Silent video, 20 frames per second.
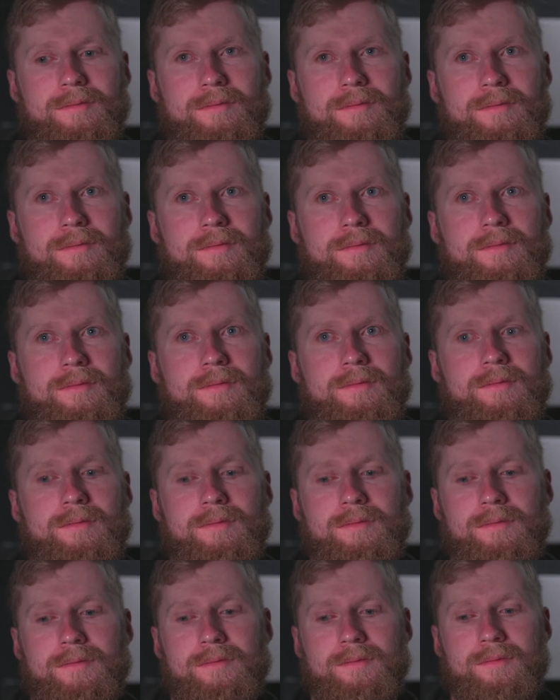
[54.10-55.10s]
Yeah.
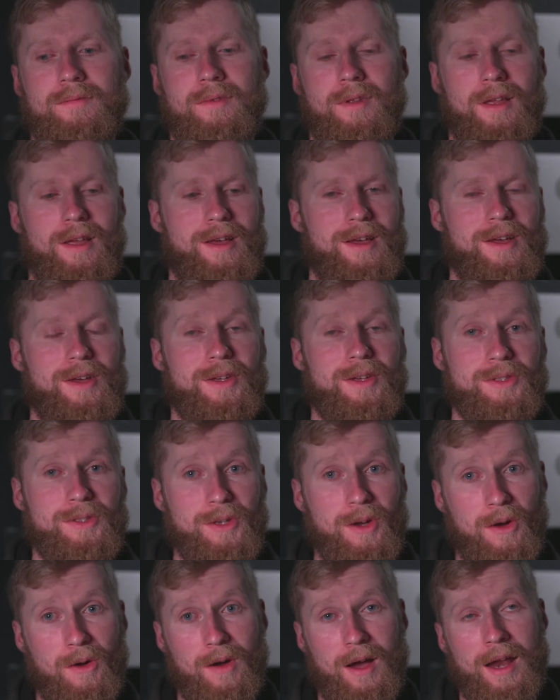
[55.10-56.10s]

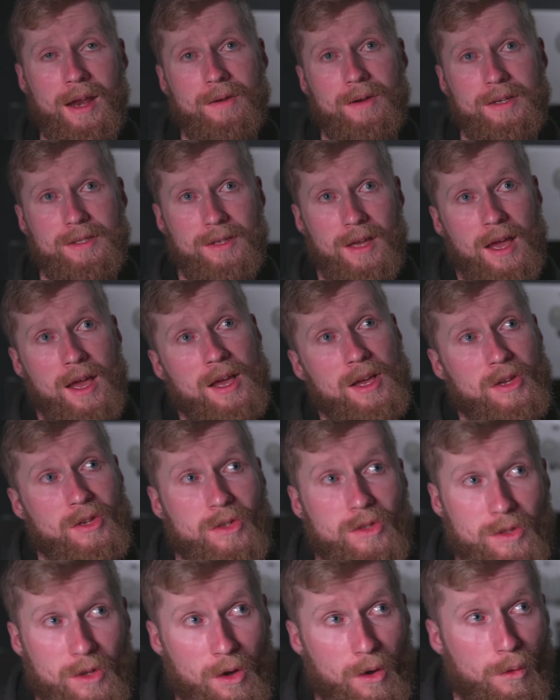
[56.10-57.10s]
So, anyways,
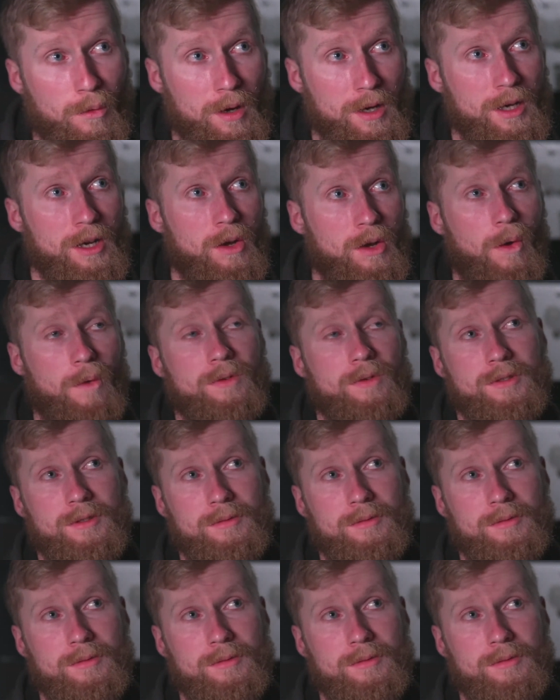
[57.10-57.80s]
we're gonna go over some